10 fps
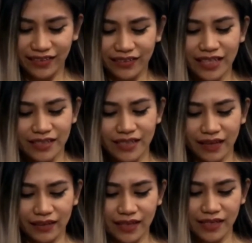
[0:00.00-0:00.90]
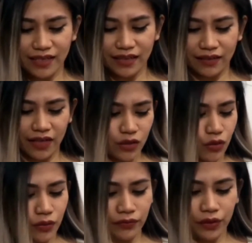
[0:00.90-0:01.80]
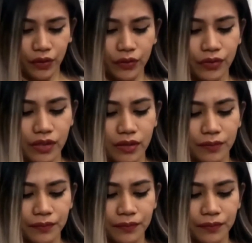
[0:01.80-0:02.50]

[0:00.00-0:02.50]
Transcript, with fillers: so that's that guys and I got two of those